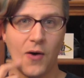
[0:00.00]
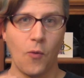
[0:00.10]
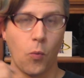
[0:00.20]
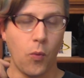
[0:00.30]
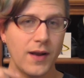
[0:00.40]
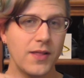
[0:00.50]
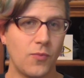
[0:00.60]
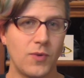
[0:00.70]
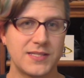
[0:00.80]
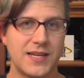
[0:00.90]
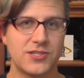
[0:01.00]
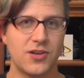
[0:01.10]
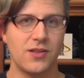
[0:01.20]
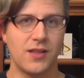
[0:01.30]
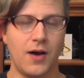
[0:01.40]
one of the ones that I
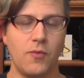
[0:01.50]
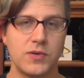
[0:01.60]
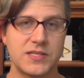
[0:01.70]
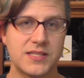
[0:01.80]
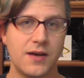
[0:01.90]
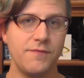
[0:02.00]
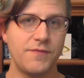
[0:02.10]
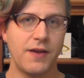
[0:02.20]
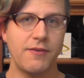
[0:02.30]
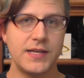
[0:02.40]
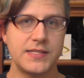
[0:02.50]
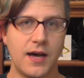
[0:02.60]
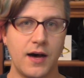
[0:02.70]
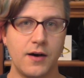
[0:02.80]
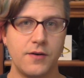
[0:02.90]
saw a lot was some variant
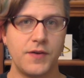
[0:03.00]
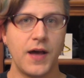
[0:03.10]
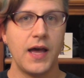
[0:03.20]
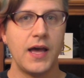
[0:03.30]
of